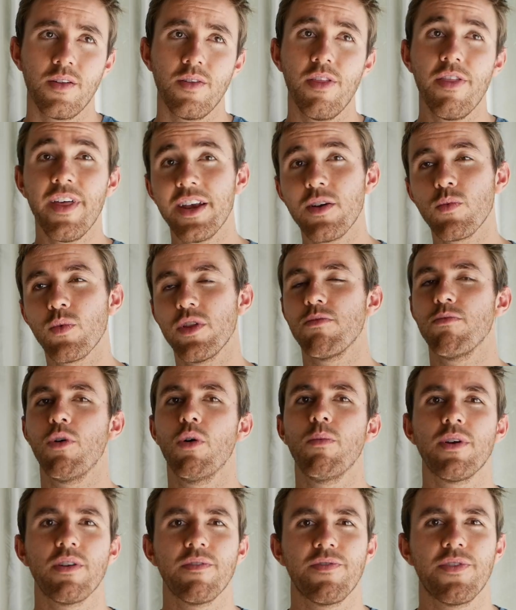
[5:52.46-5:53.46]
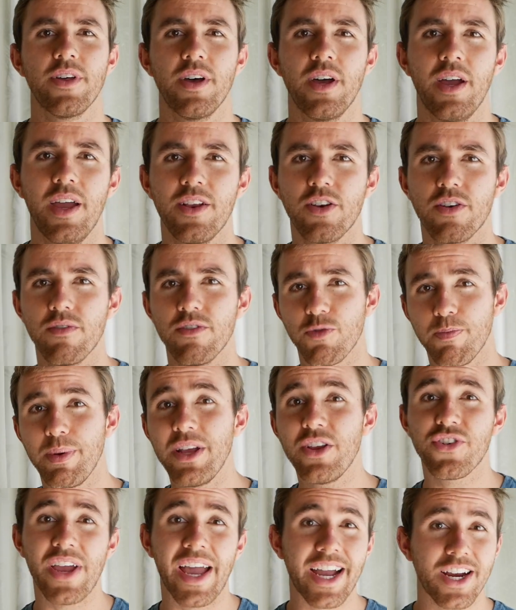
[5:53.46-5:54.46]
Then when the moment of the
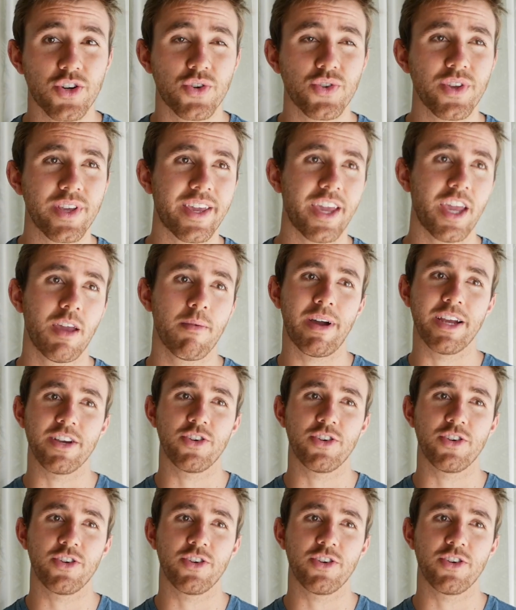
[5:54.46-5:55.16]
speech actually came, I